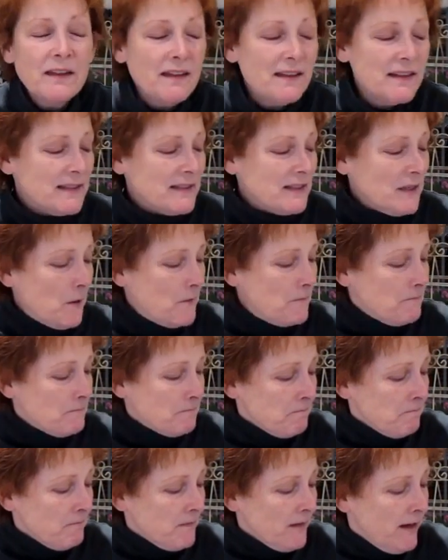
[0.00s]
so,
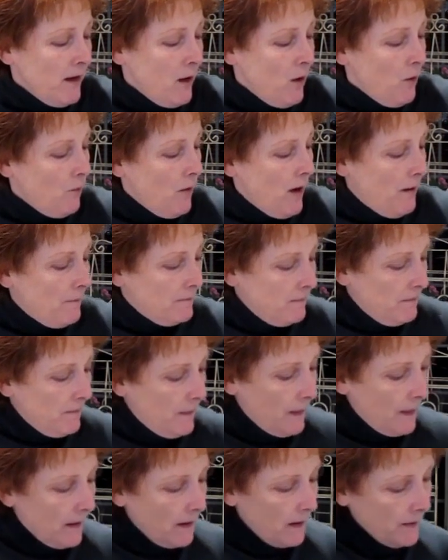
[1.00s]
well,
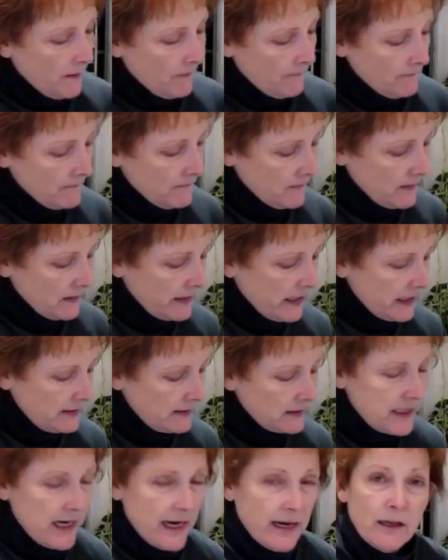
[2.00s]

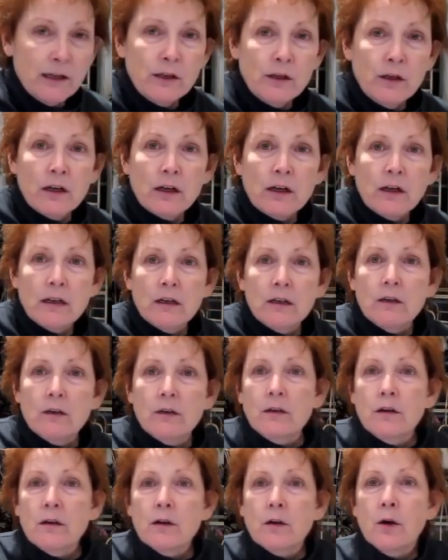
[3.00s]
let's take a look
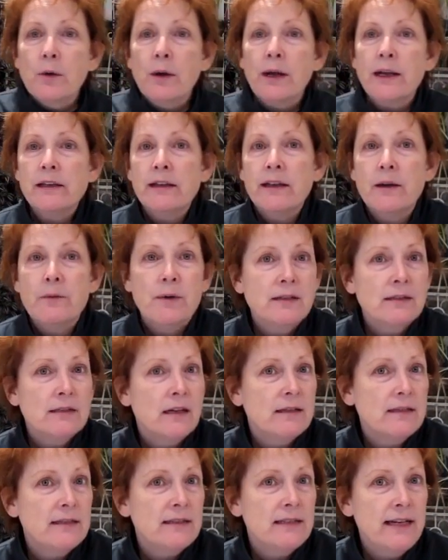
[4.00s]
quickly at what's
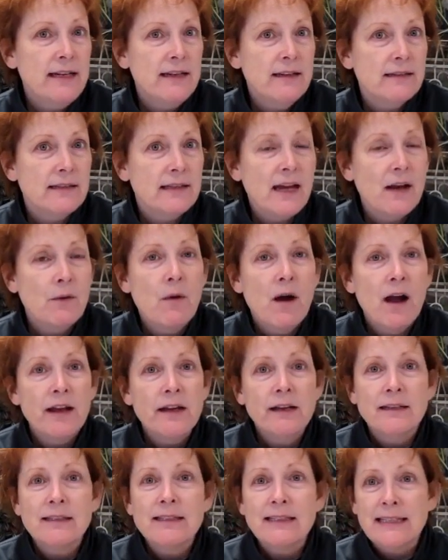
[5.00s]
on the stands. I want
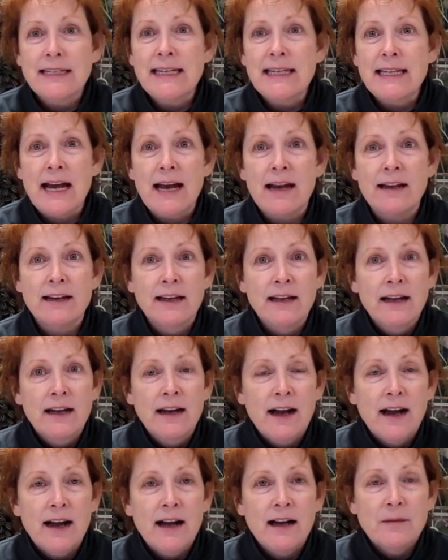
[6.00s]
you to see that.
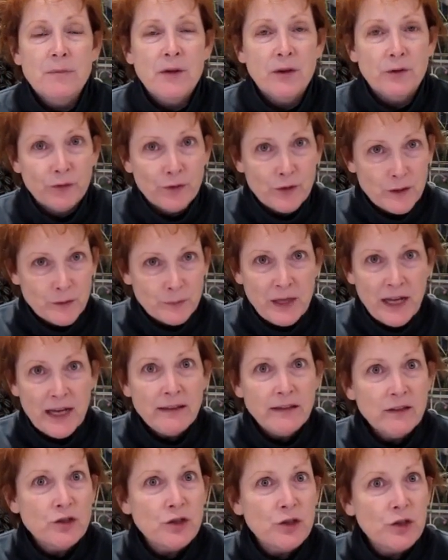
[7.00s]
Um, the first plant
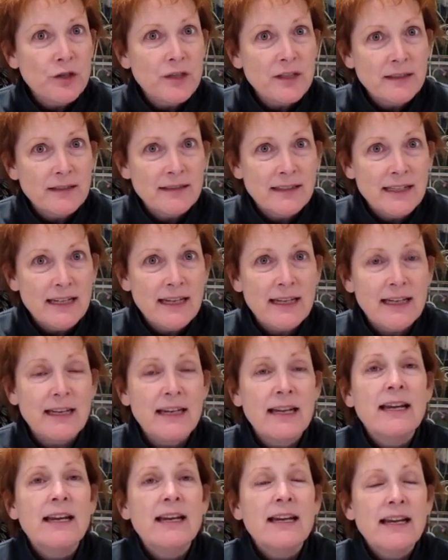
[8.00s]
that you're going to see
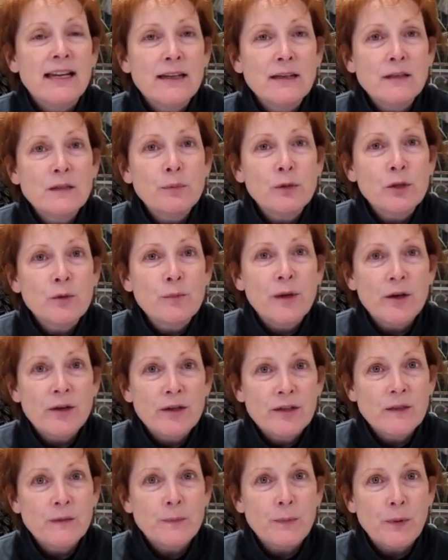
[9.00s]
is
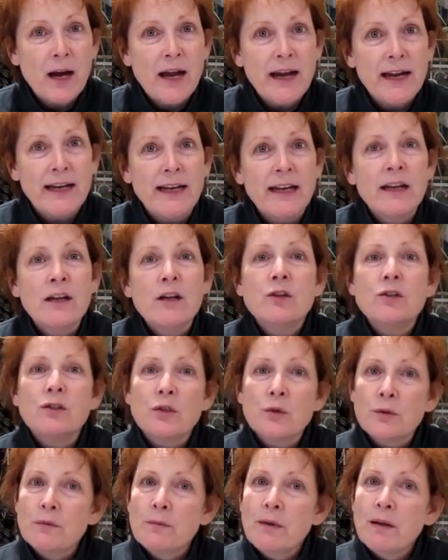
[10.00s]
Blueberry Sprite.
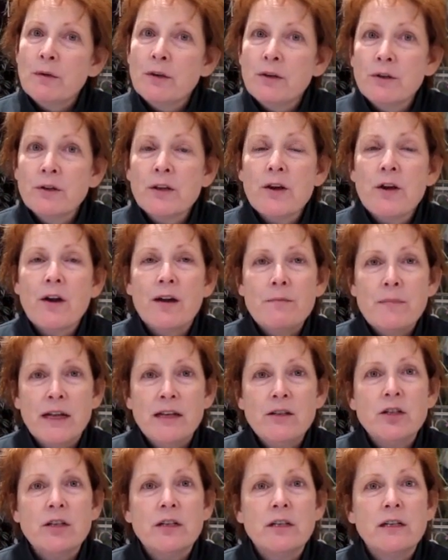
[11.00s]
So remember earlier I
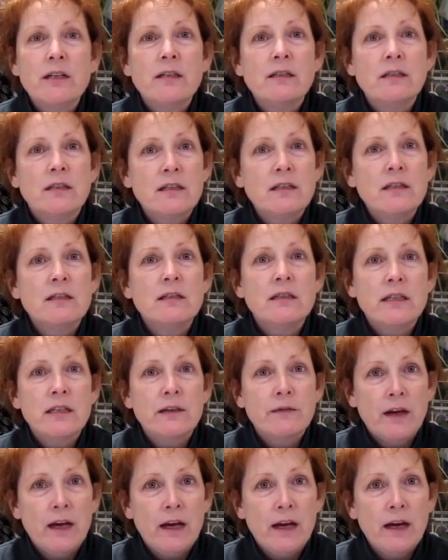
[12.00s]
mentioned consistency
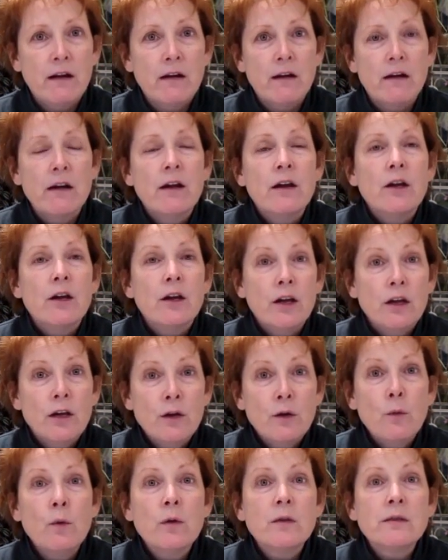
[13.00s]
of care.
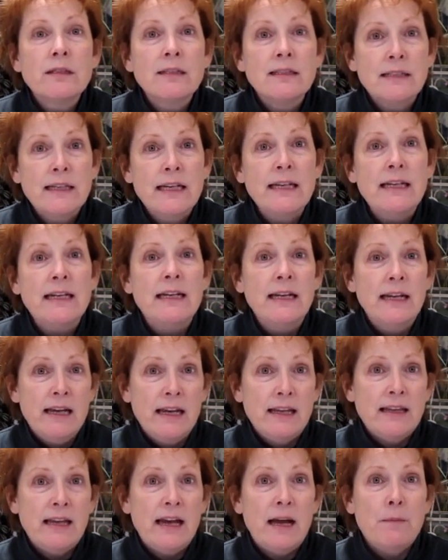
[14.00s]
You will see
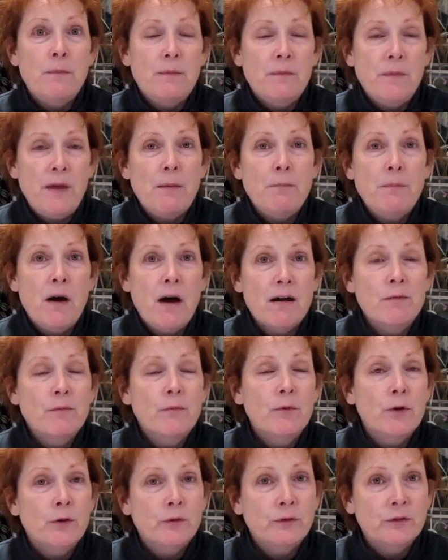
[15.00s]
that, that bottom
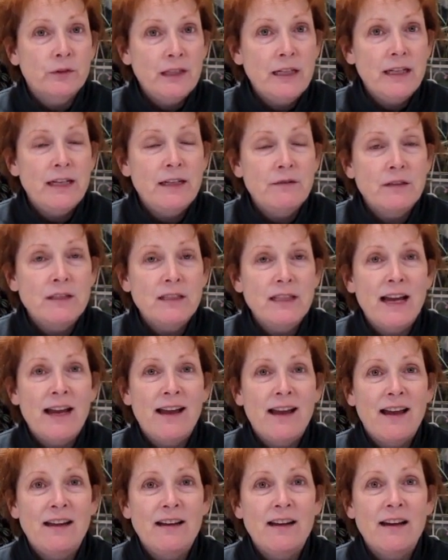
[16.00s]
row of leaves
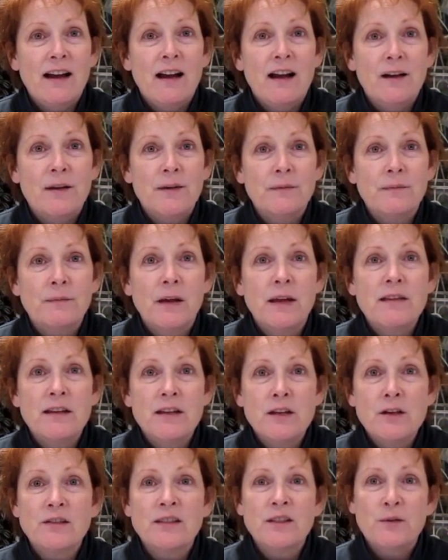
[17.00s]
and um, I
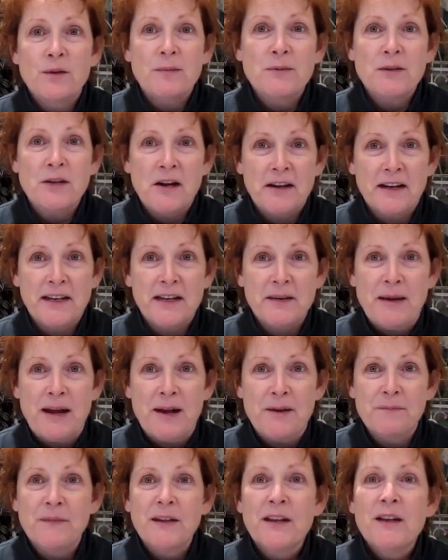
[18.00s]
think you'll see what I'm talking
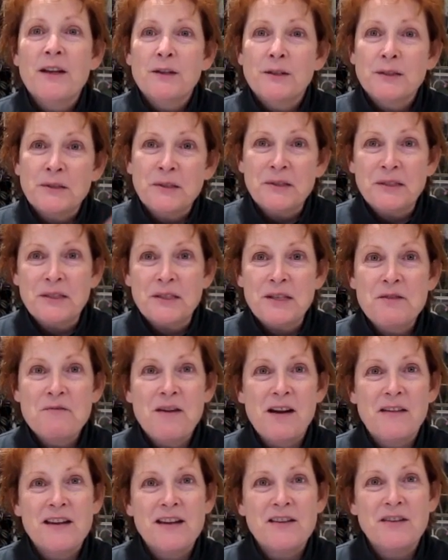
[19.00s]
about. So I'll see you
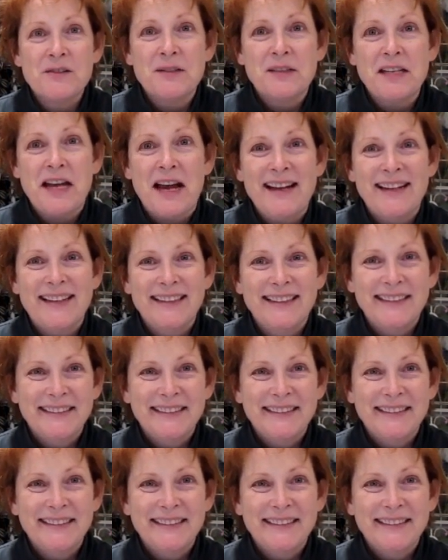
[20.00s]
on the other side.